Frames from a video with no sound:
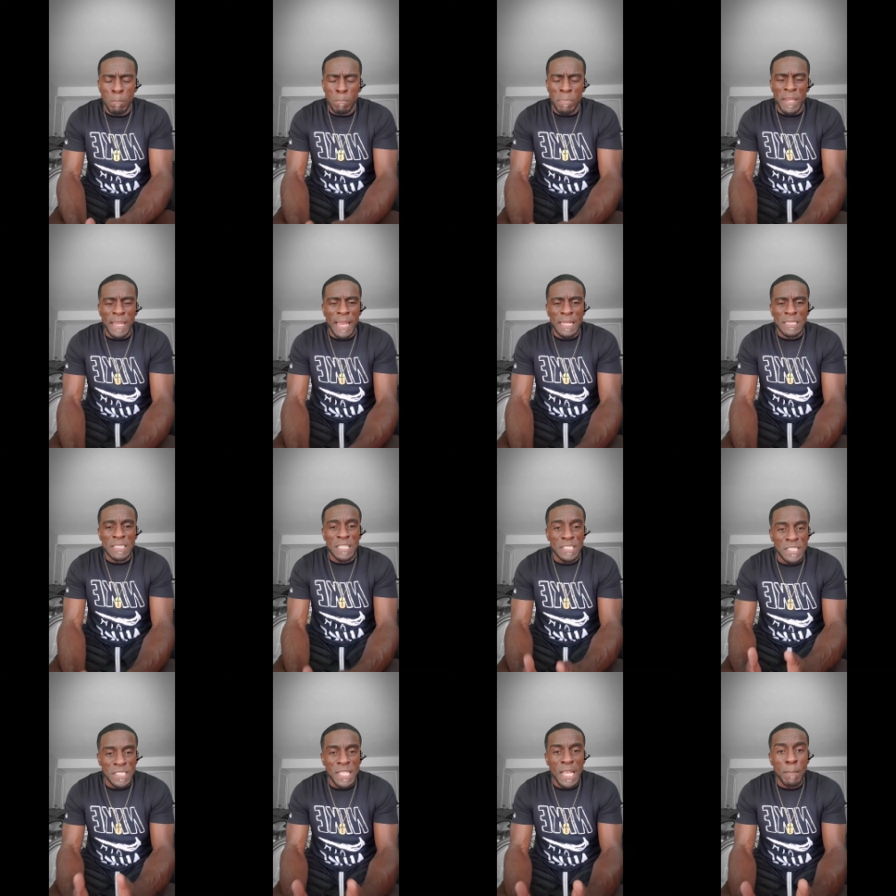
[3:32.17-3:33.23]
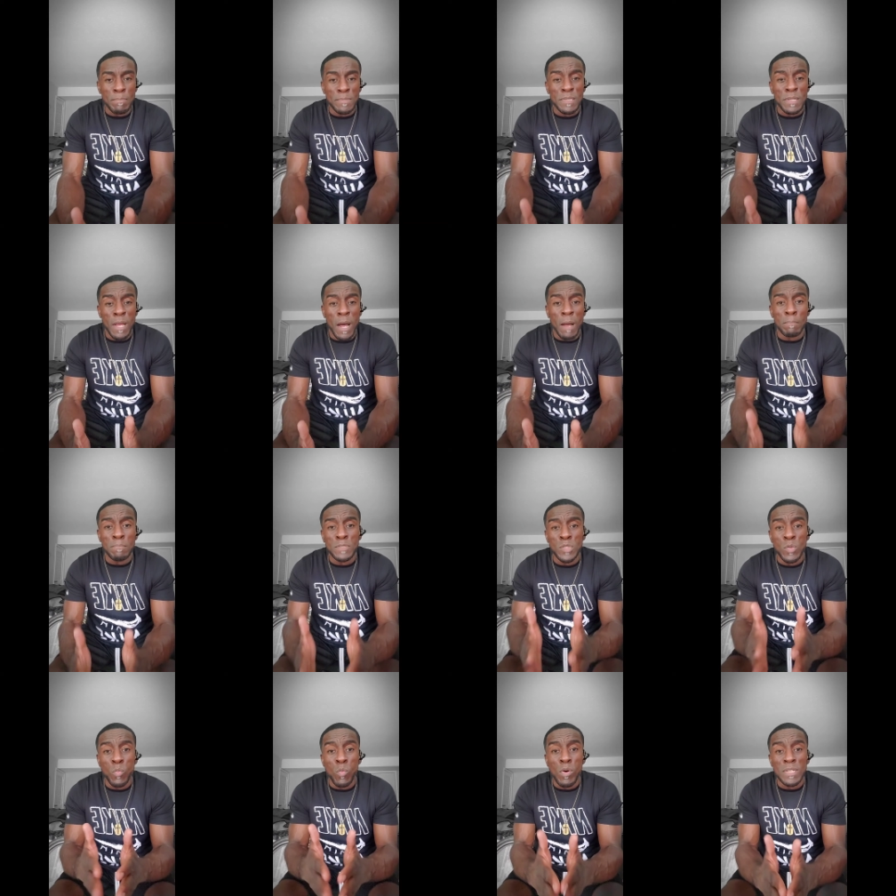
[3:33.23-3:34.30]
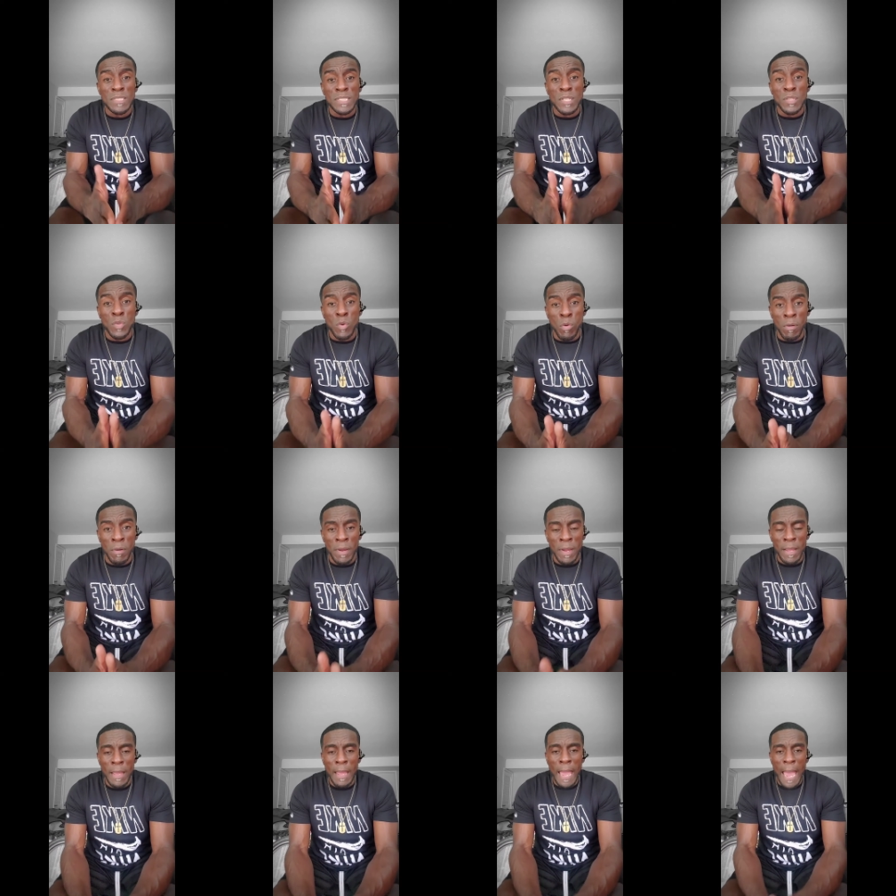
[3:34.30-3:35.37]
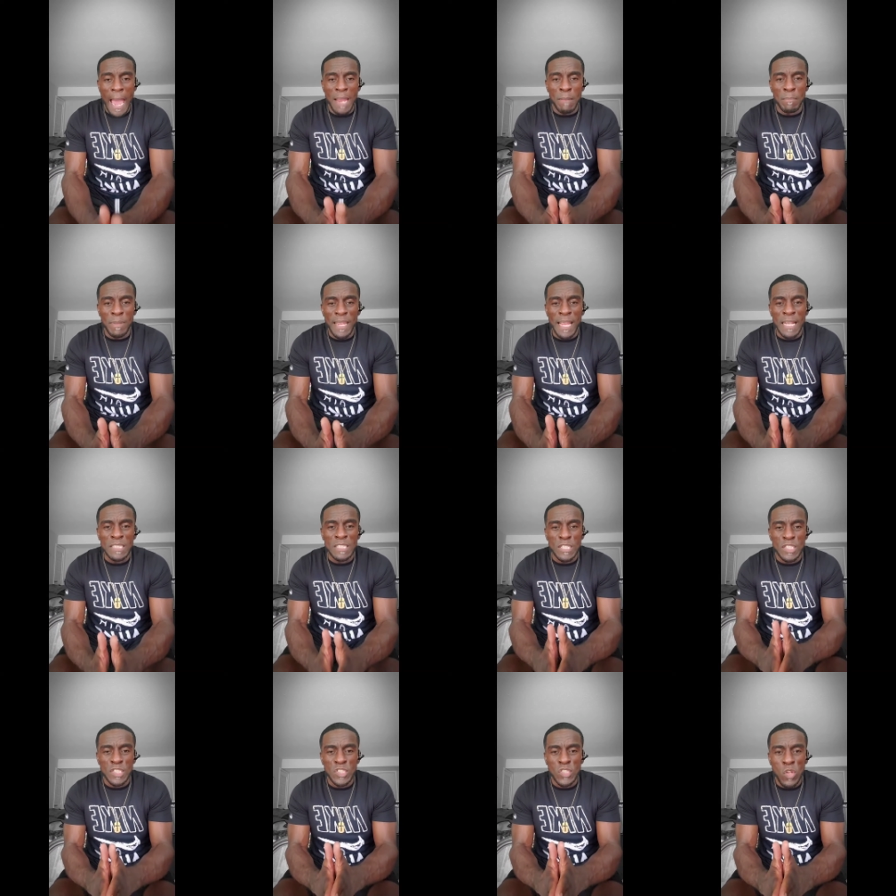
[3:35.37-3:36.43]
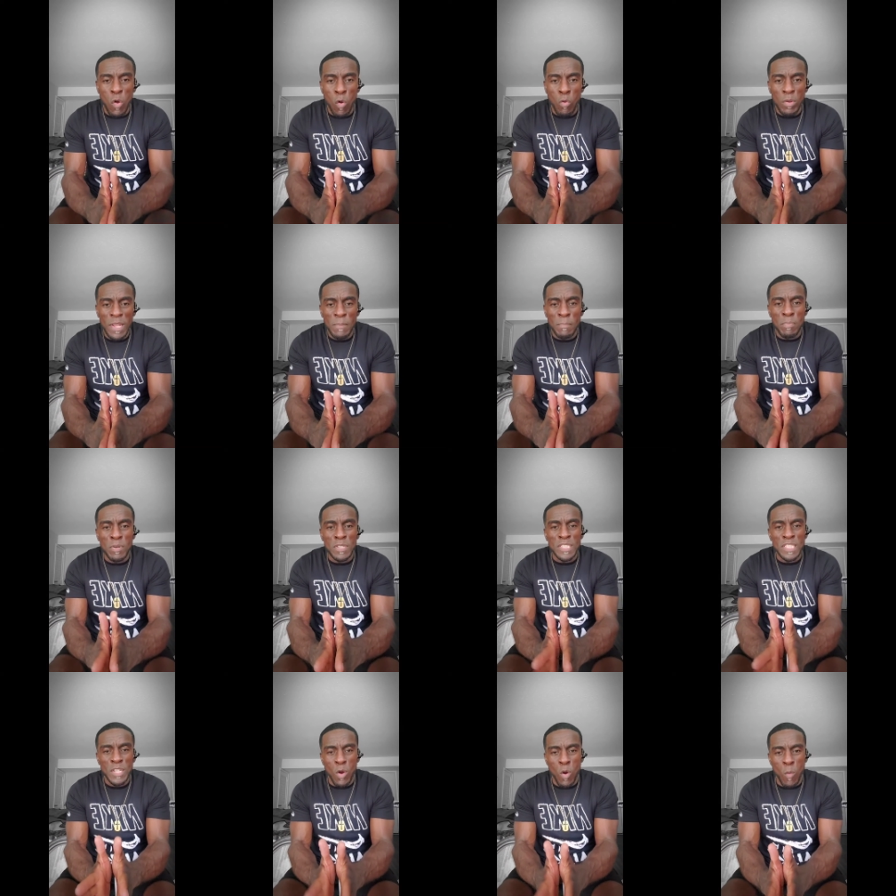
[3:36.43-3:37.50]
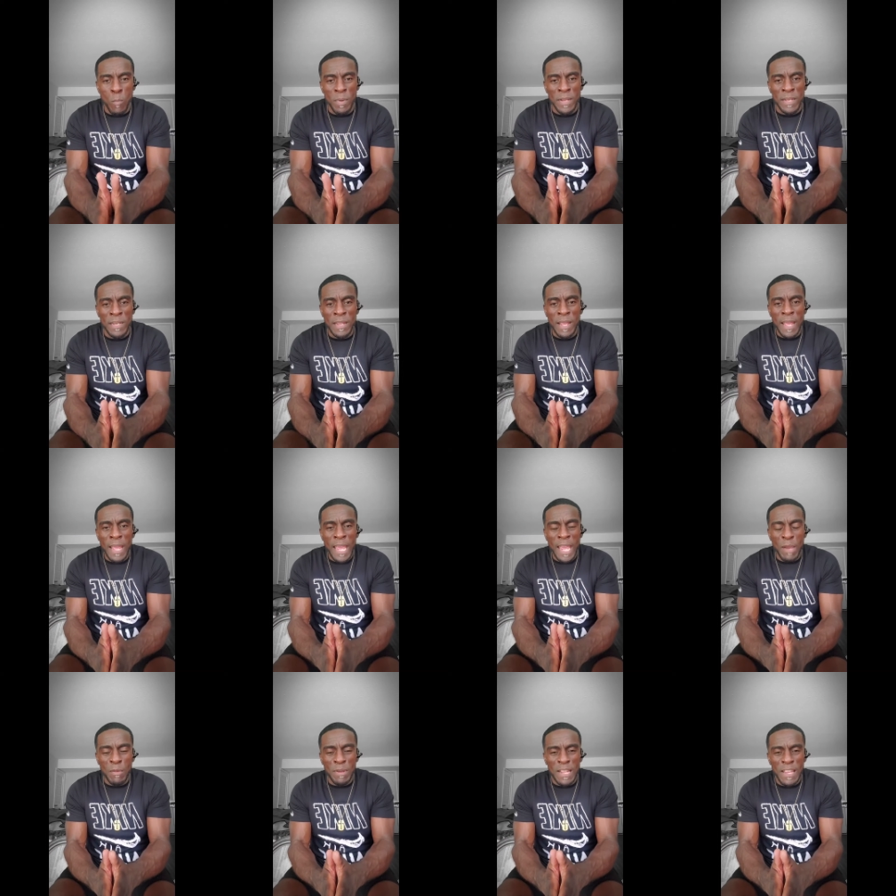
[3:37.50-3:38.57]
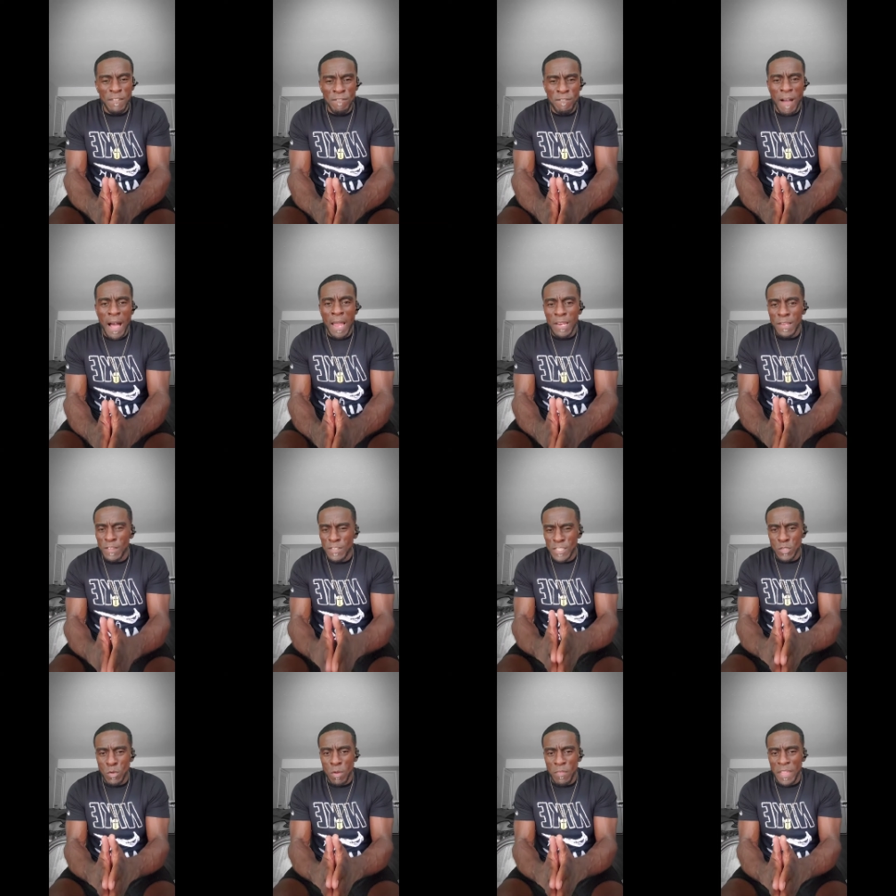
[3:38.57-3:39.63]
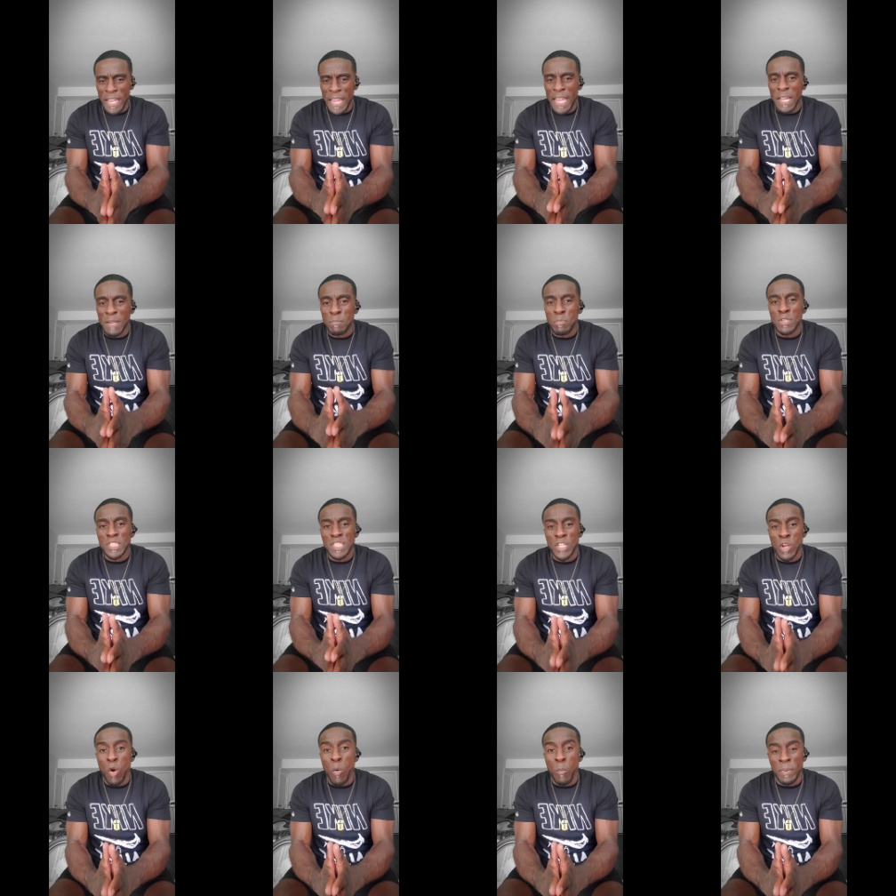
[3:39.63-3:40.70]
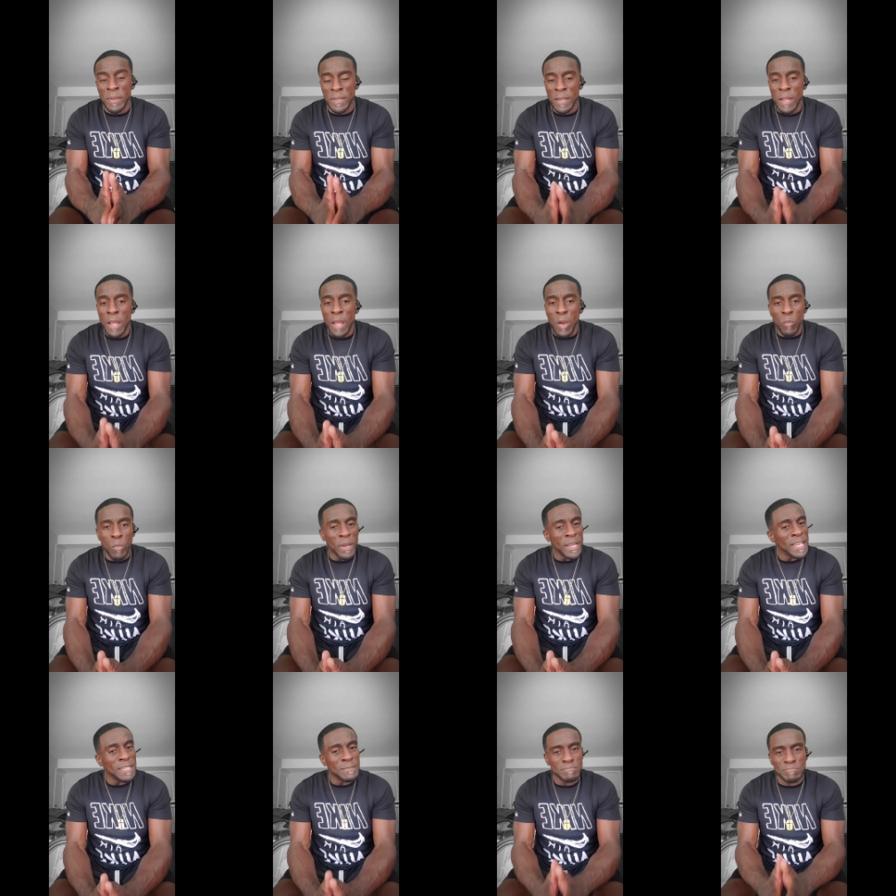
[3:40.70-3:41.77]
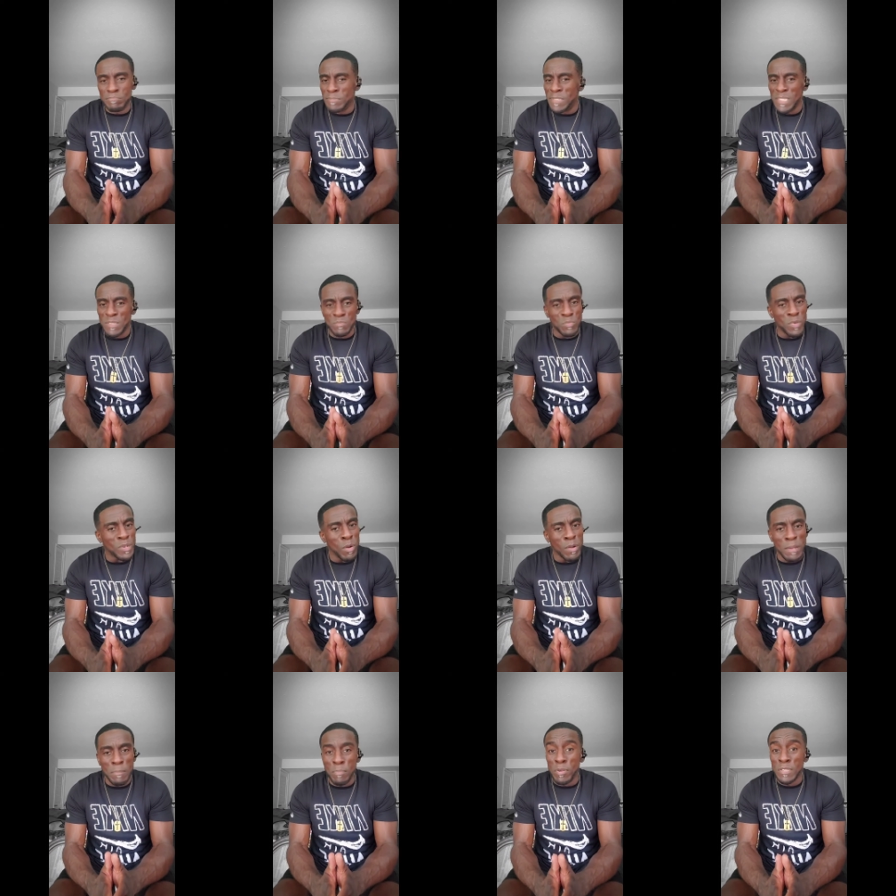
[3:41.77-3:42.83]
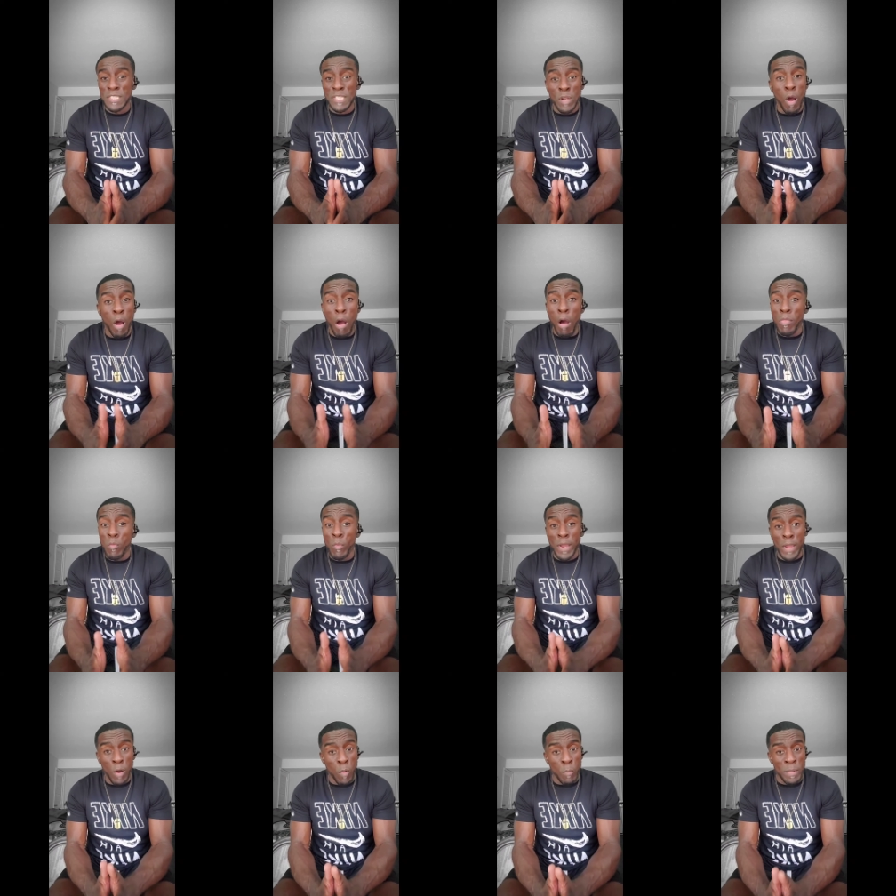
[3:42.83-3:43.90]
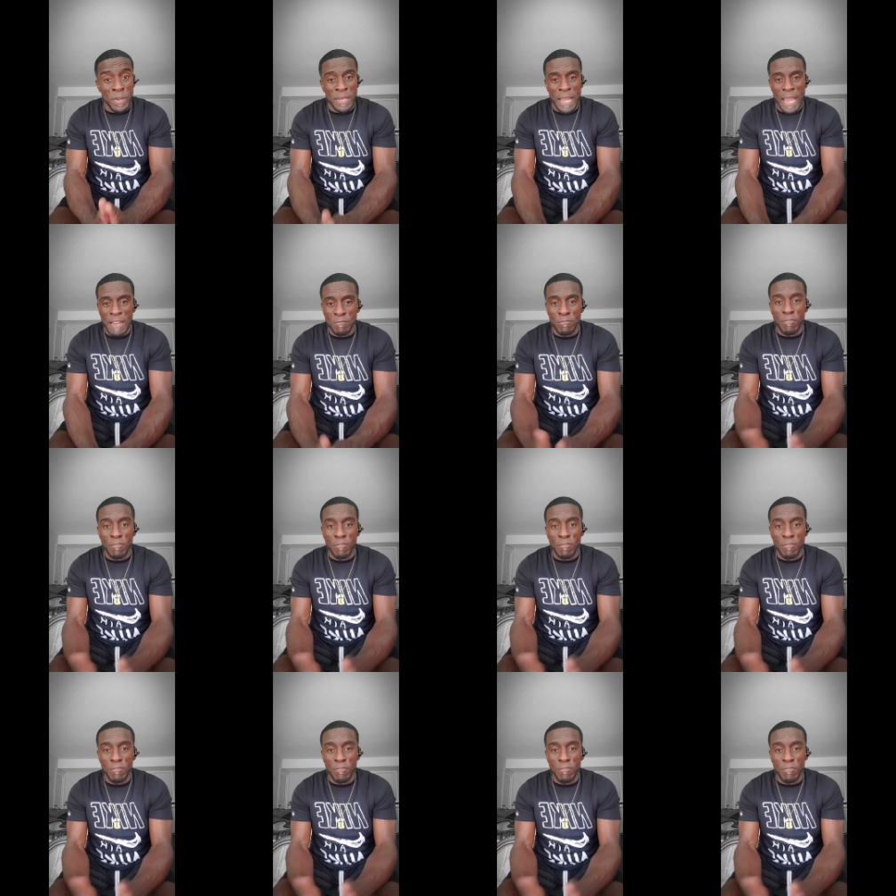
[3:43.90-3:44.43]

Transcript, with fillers: began to step up towards the door and began to slowly push it open. And when he finally saw that he could push it open, well, he just went on and pushed it all the way open and